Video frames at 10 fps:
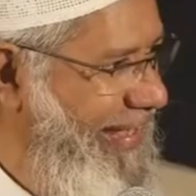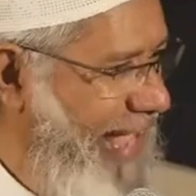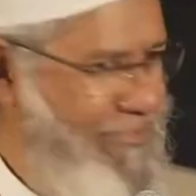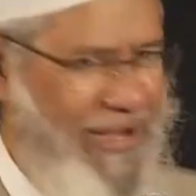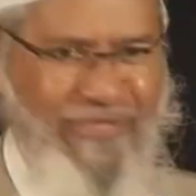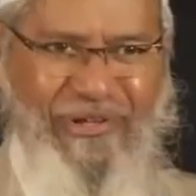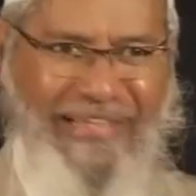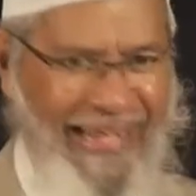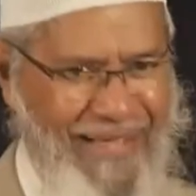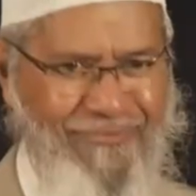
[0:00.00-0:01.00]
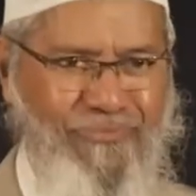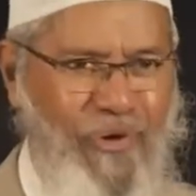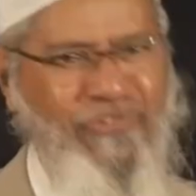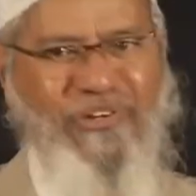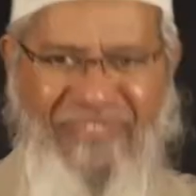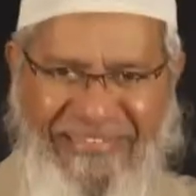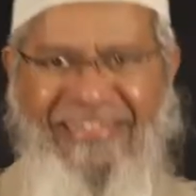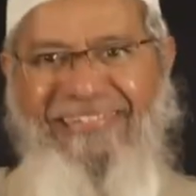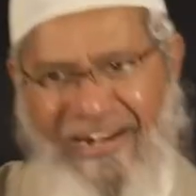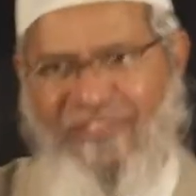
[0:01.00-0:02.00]
camera is not haram, most of the
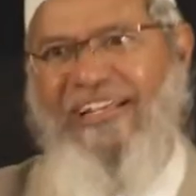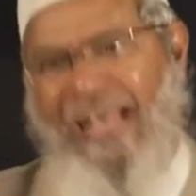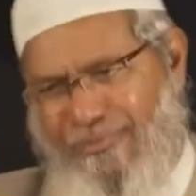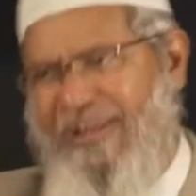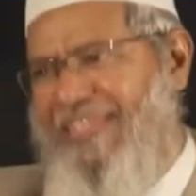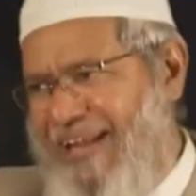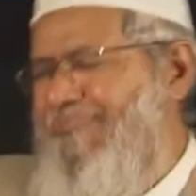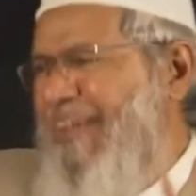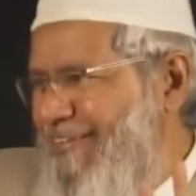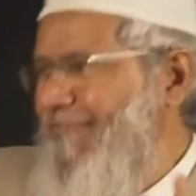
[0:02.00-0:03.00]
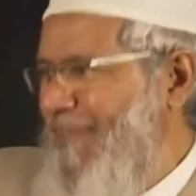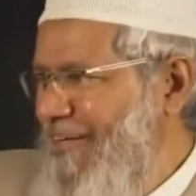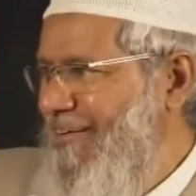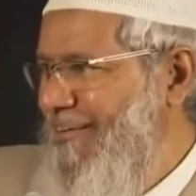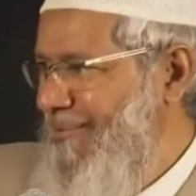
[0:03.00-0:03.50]
things done on the camera is haram, that's different.